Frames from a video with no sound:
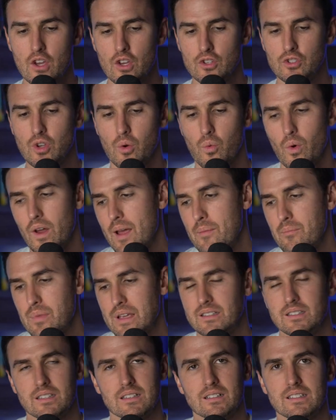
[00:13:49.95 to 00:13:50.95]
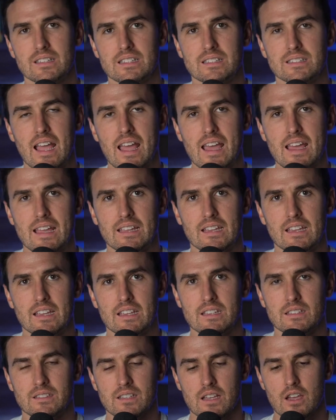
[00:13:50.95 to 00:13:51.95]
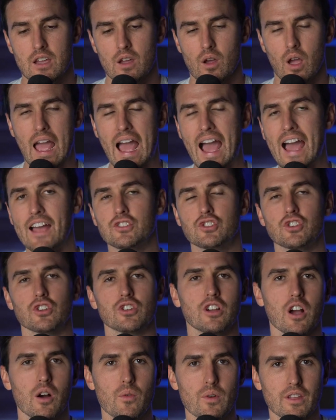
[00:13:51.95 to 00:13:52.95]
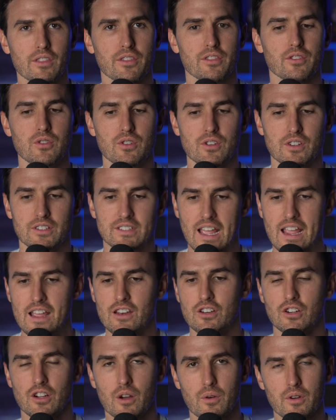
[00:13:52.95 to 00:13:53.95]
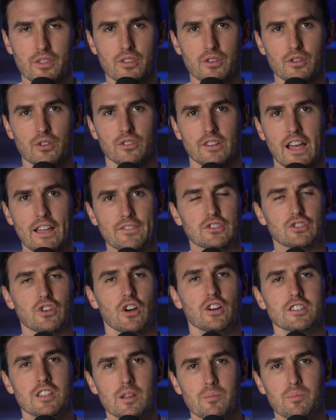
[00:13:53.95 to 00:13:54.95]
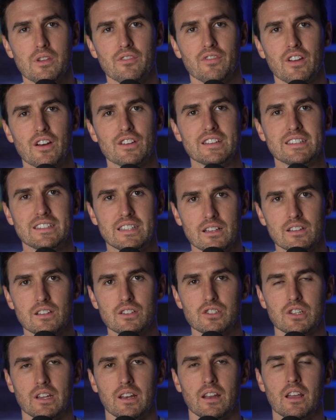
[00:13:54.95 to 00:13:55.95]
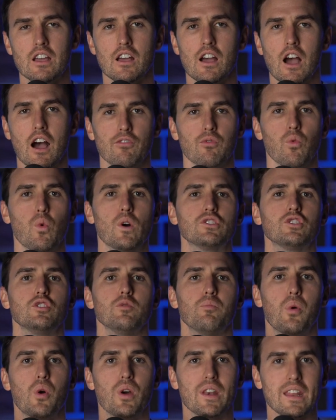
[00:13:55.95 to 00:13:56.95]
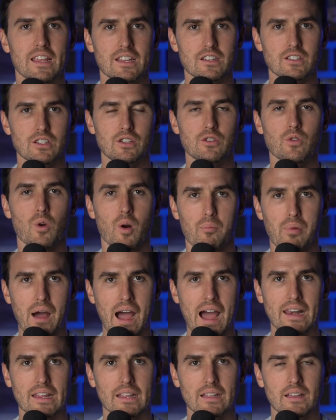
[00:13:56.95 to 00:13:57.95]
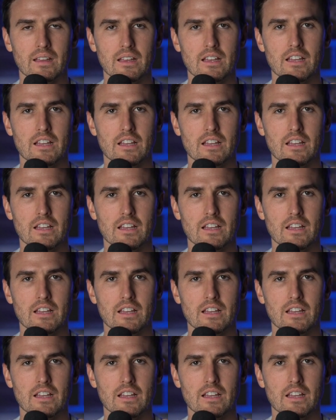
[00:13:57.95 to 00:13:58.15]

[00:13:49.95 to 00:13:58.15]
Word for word: So, what I'm basically saying is, as you're going through your day and you're going through your life, start to be very diligent of what you put into your body.